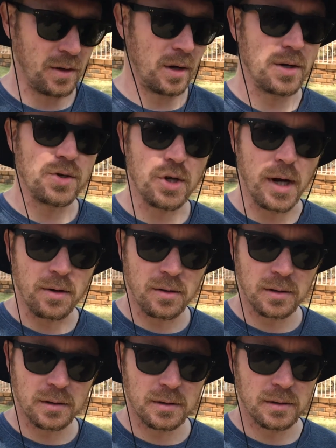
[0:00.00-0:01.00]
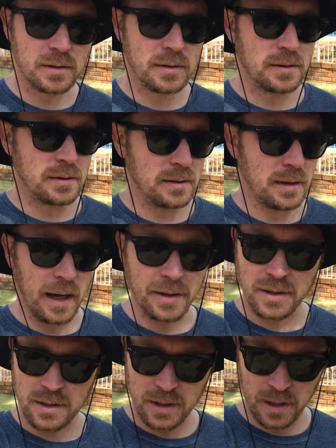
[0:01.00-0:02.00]
not in general. I
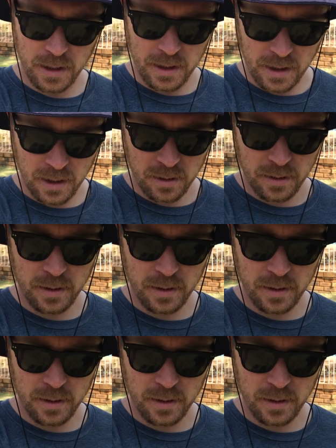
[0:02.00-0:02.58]
just did it now,